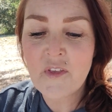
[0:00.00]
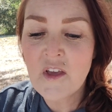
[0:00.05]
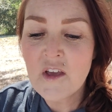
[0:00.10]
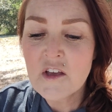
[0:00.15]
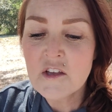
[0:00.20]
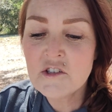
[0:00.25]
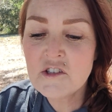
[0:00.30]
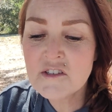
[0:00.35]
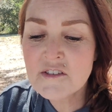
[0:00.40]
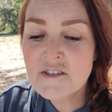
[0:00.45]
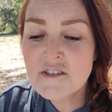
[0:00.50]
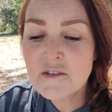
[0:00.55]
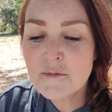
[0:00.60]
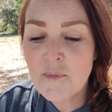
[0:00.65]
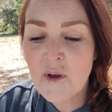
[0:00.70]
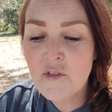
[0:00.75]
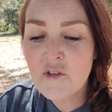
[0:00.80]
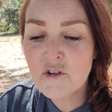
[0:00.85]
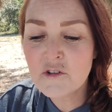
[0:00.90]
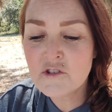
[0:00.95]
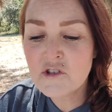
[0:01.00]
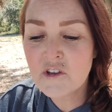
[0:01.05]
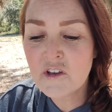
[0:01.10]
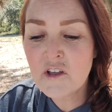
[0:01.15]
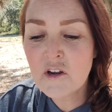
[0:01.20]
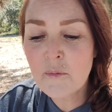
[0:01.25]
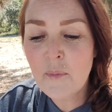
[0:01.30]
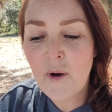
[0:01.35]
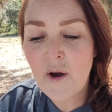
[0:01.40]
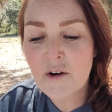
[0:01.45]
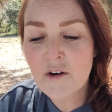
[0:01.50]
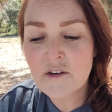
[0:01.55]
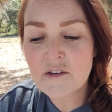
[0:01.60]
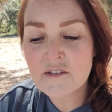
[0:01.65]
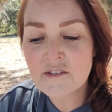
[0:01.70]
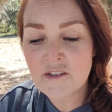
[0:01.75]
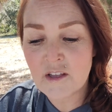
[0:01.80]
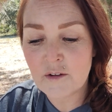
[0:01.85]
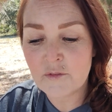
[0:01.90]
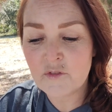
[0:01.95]
Jesus' mother took it upon
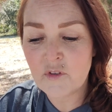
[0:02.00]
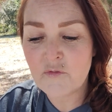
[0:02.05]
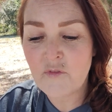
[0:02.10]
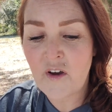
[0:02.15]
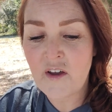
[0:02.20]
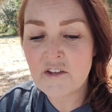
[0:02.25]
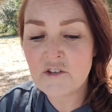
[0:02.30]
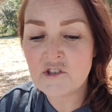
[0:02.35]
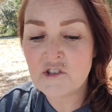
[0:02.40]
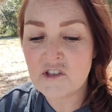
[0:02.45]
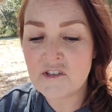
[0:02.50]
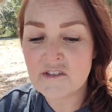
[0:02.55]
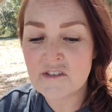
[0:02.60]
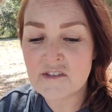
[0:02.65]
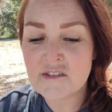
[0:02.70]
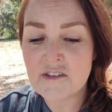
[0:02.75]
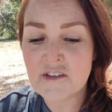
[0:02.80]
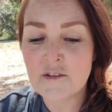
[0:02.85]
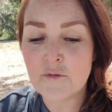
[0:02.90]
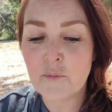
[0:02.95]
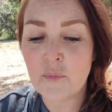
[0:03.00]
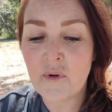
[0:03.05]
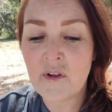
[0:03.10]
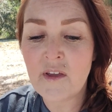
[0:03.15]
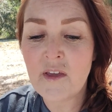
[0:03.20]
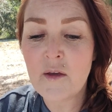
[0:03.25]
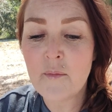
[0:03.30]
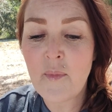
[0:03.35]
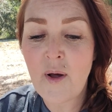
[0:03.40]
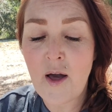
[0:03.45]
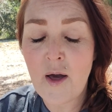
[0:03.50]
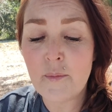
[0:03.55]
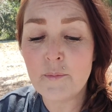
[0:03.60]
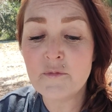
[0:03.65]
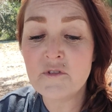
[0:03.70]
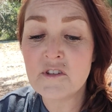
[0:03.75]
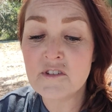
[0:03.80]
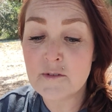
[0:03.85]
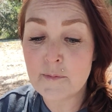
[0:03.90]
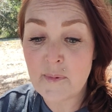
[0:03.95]
herself to find Jesus and bring him up to
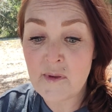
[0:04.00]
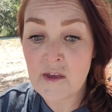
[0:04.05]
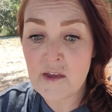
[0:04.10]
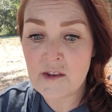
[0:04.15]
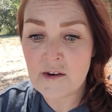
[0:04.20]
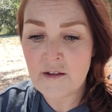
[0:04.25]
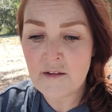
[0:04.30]
speed.